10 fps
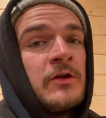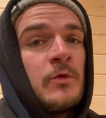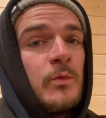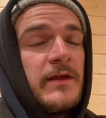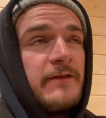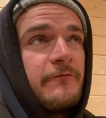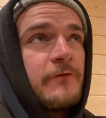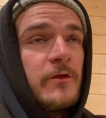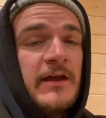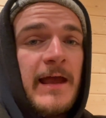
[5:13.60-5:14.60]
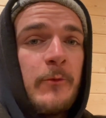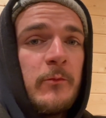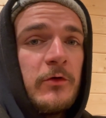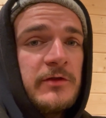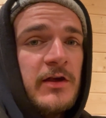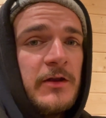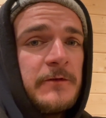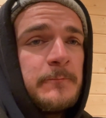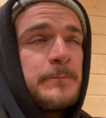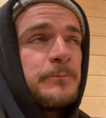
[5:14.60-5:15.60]
We've got the gable boards
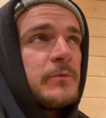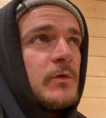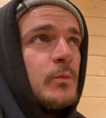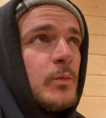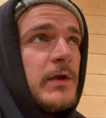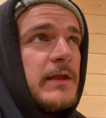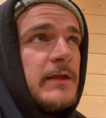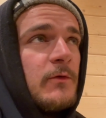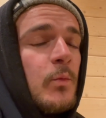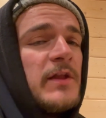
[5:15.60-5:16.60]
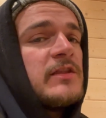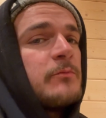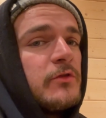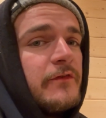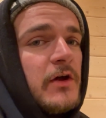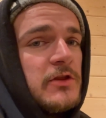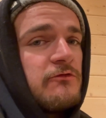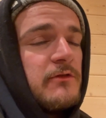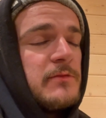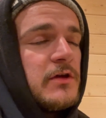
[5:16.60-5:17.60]
on. We went to put the verge
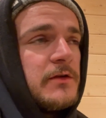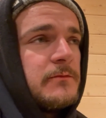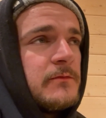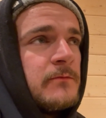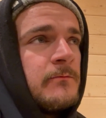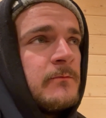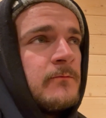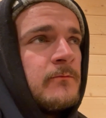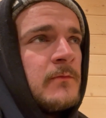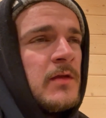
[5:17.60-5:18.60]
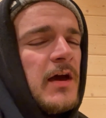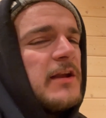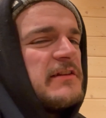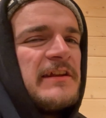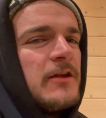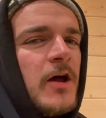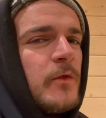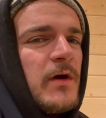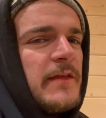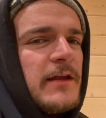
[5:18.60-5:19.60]
trims on and I didn't like the
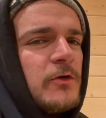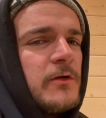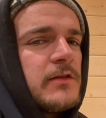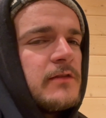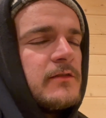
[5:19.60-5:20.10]
way they looked.